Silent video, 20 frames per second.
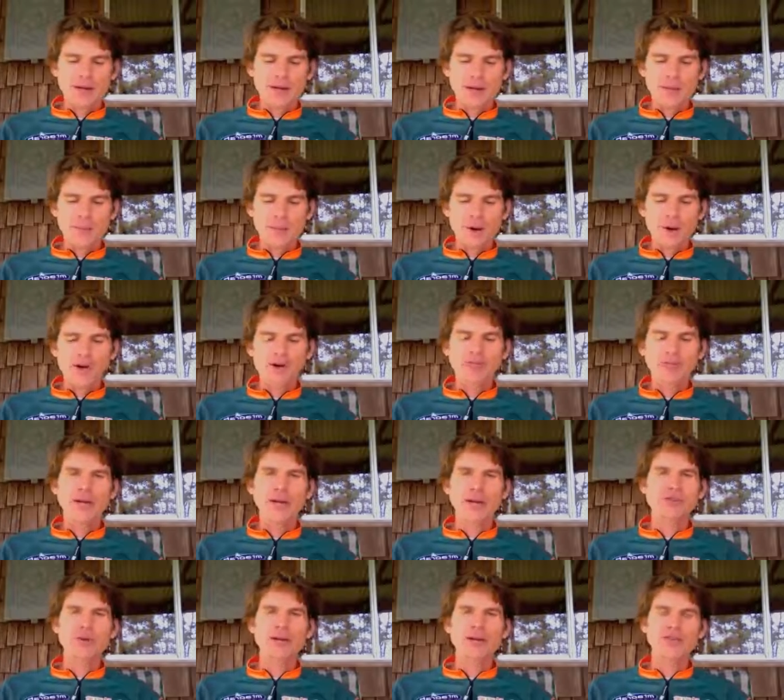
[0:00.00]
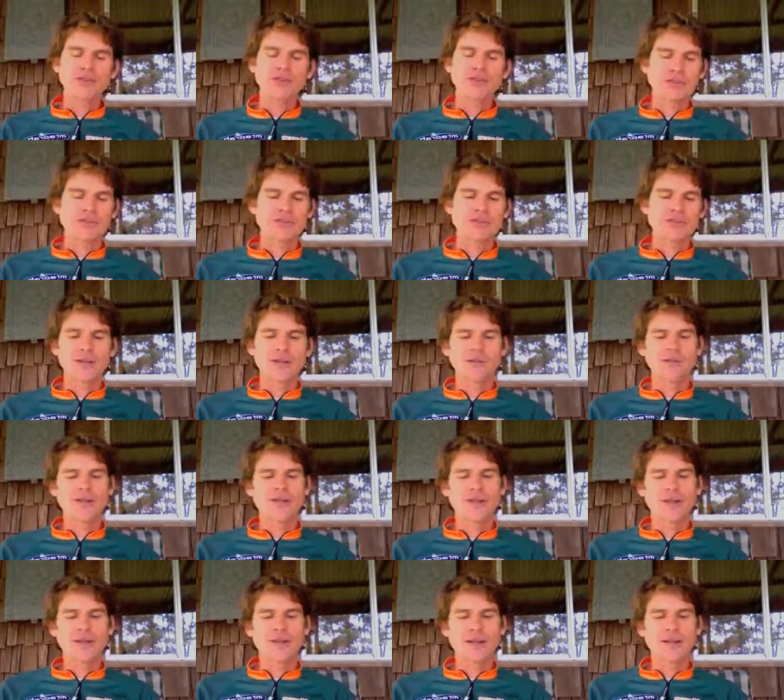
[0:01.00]
a biotech researcher, they'll
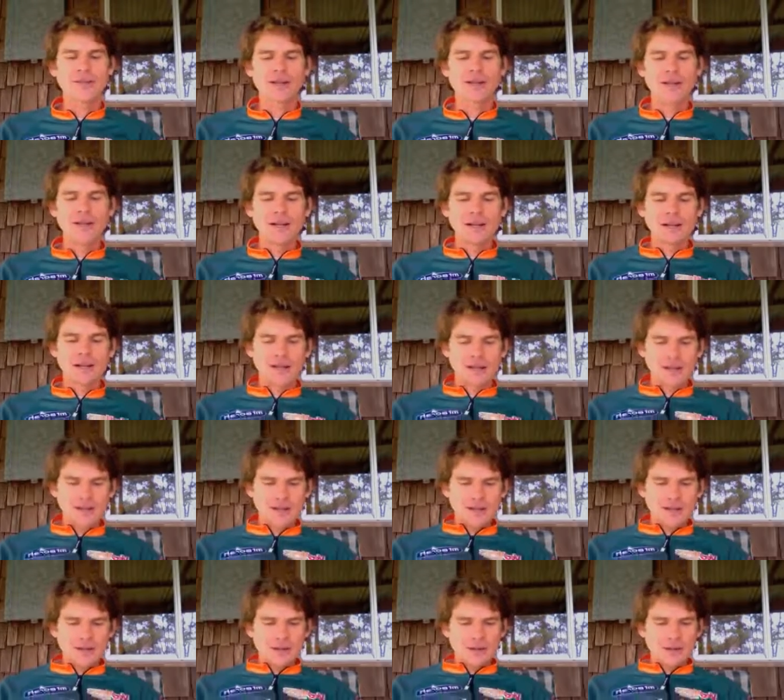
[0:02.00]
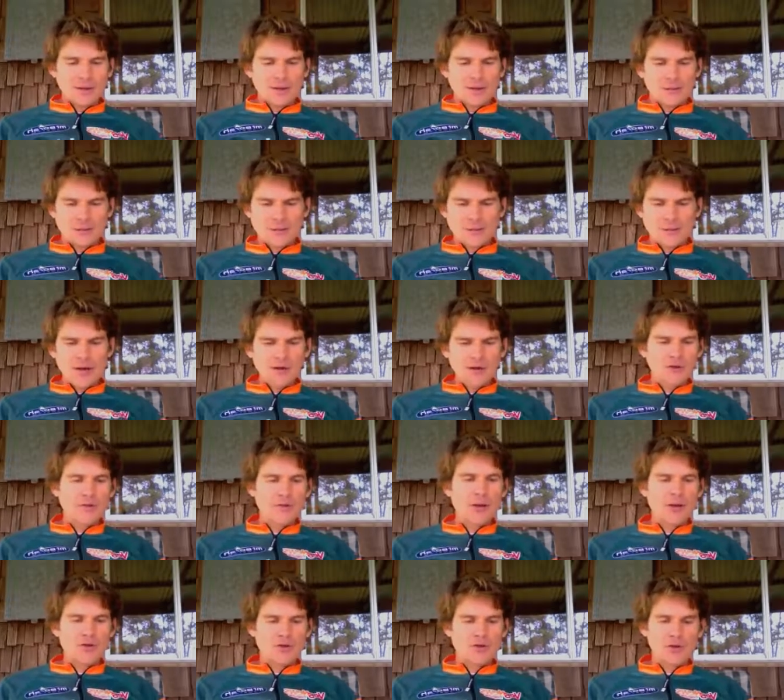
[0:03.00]
tell you that. Fruit has too
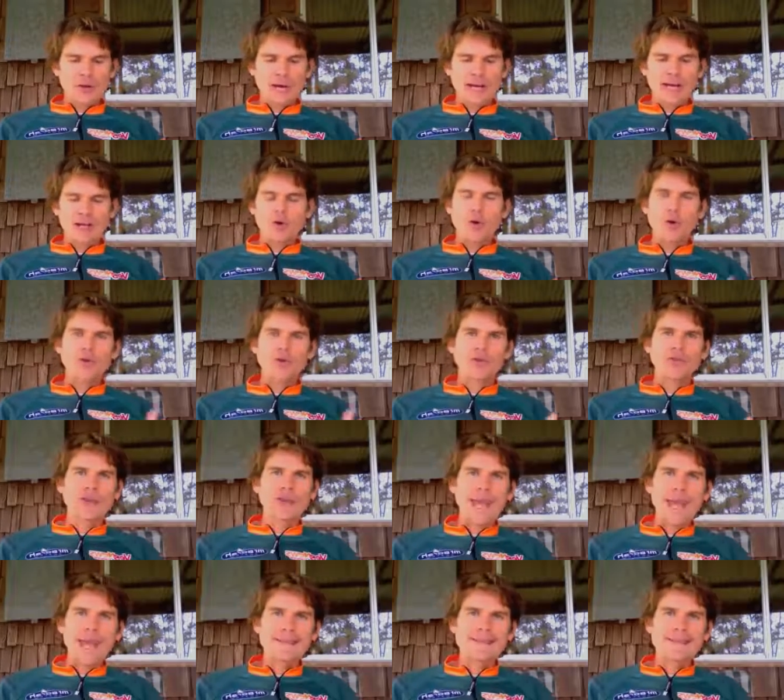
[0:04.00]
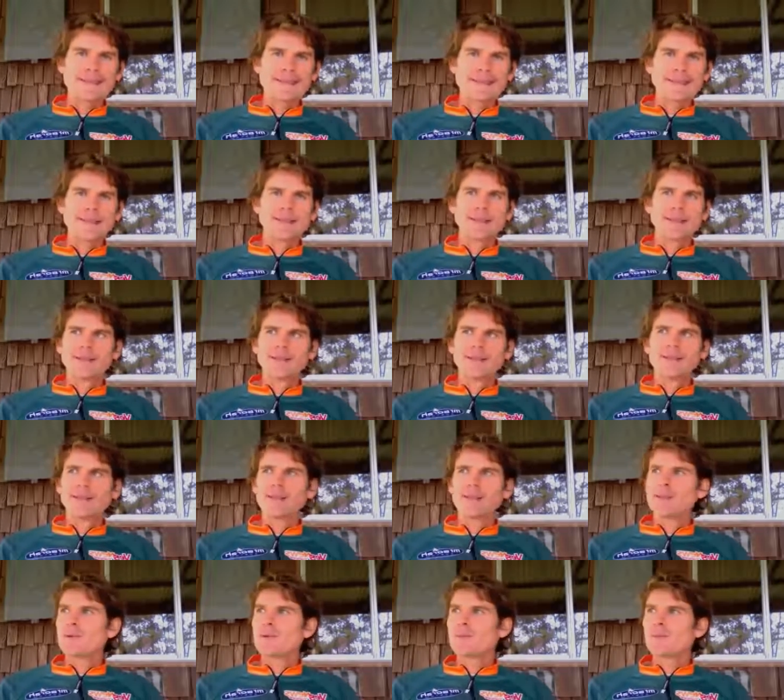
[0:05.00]
much sugar and it causes cancer.
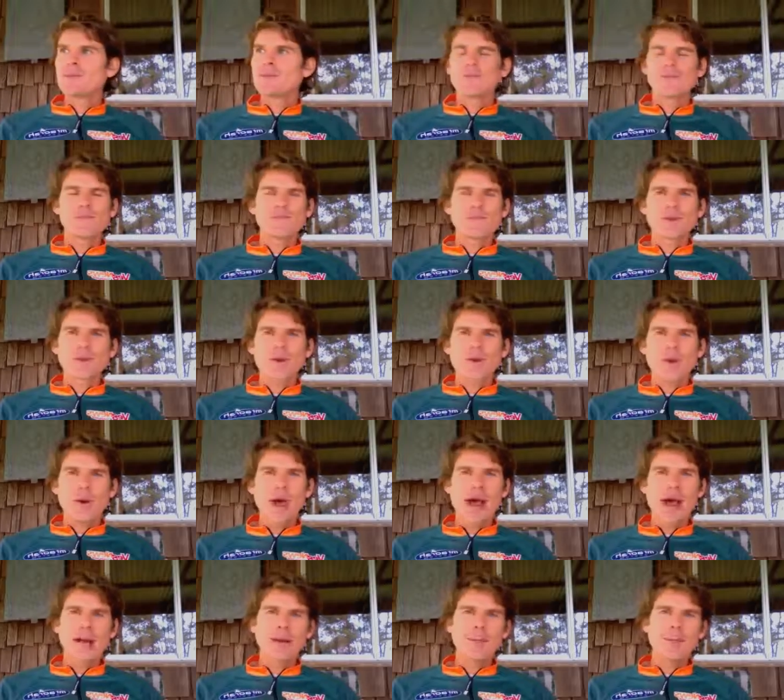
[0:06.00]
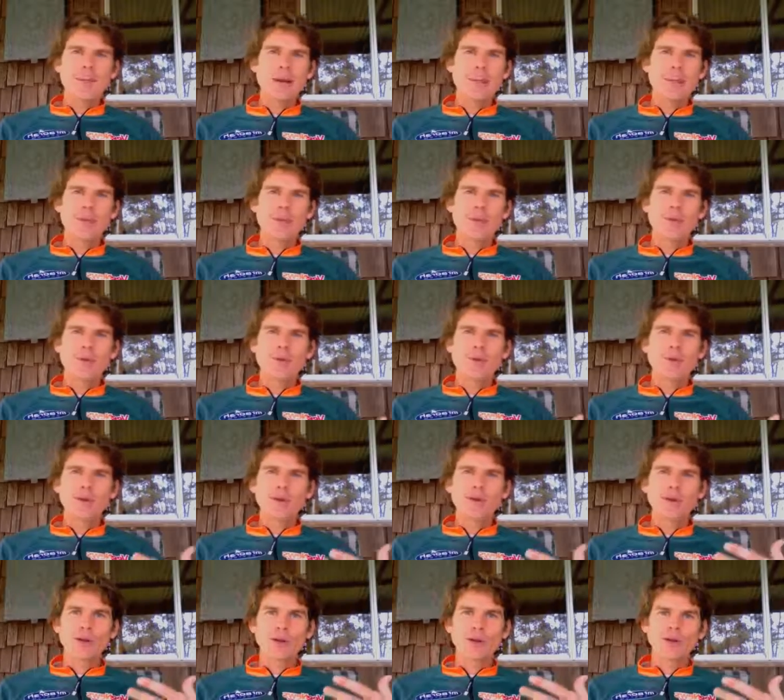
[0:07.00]
Well, how come people
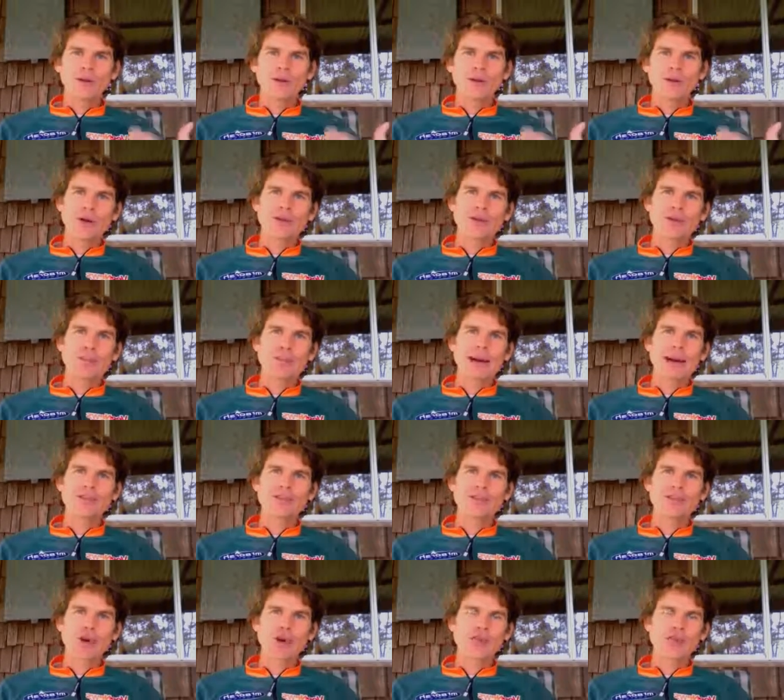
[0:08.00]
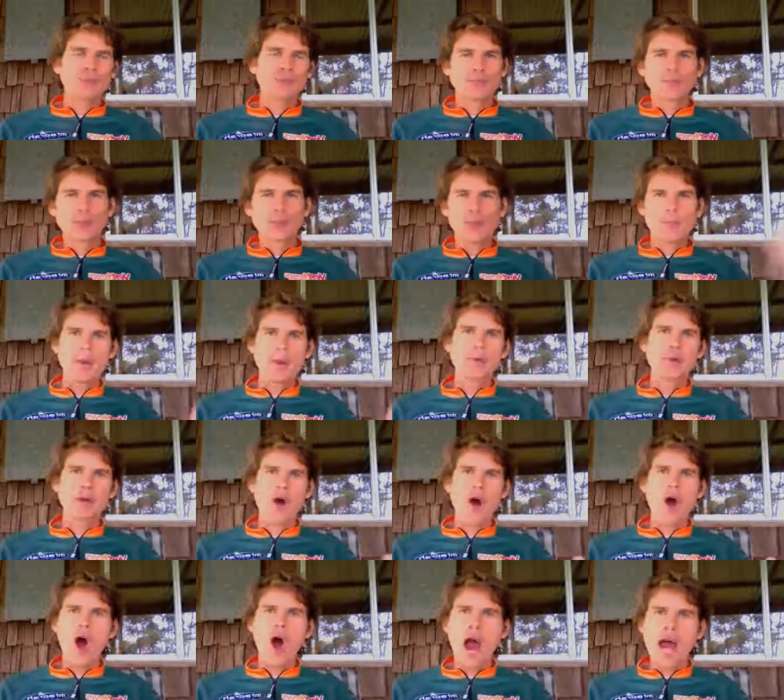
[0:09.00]
like Dr. Max Gerson put people on
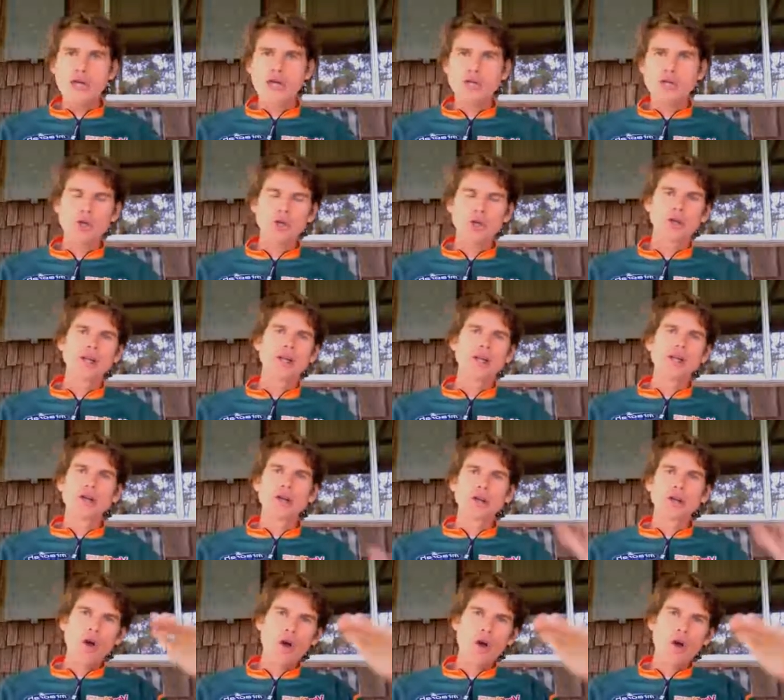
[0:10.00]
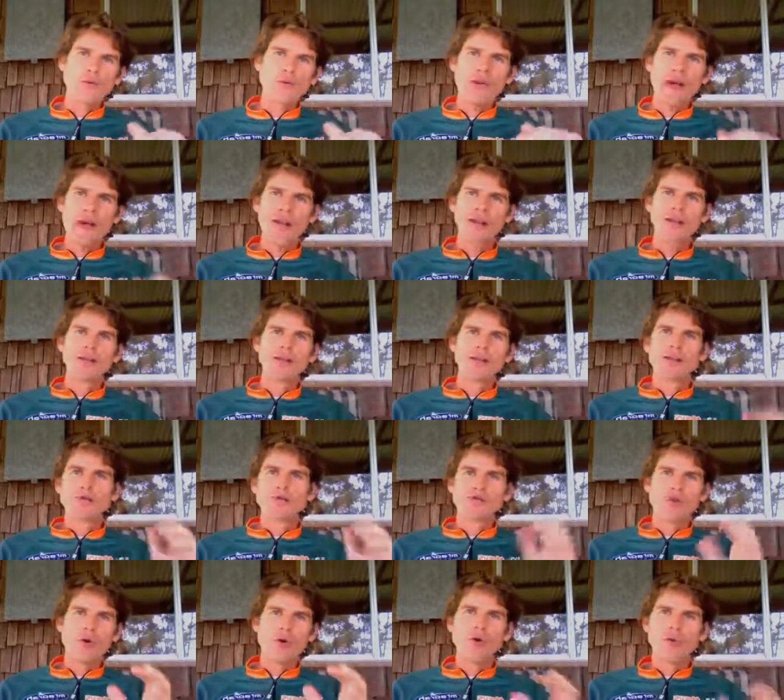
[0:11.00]
a high sugar, low fat,
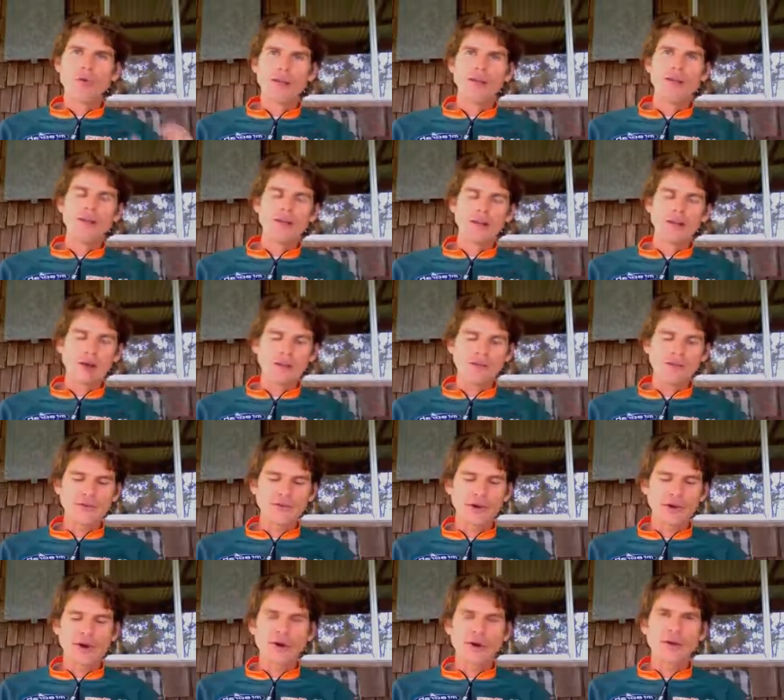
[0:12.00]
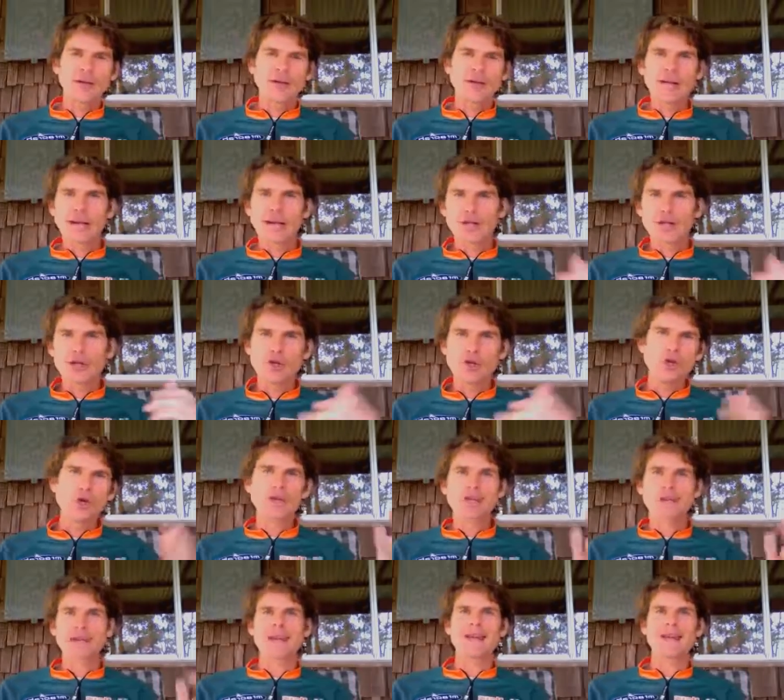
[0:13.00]
raw vegan lifestyle and
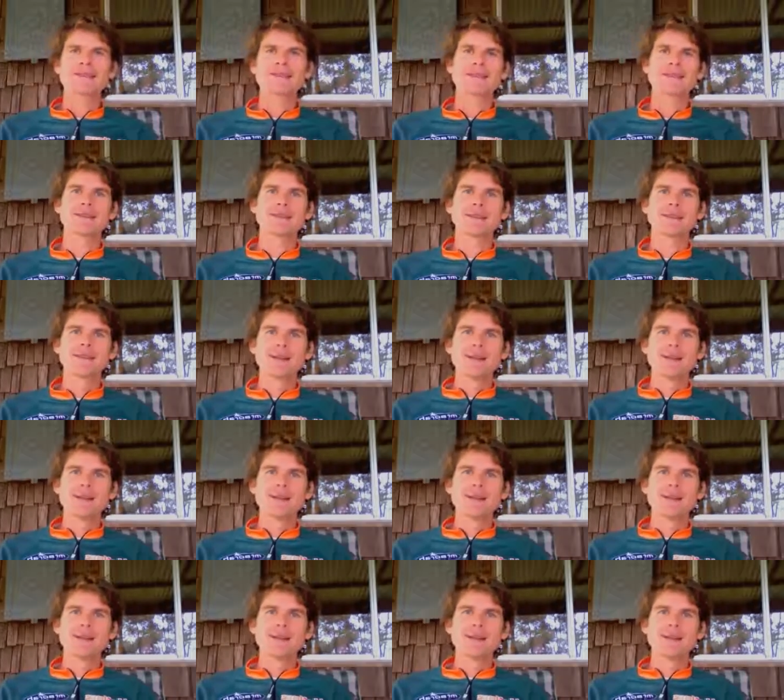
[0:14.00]
cured cancer?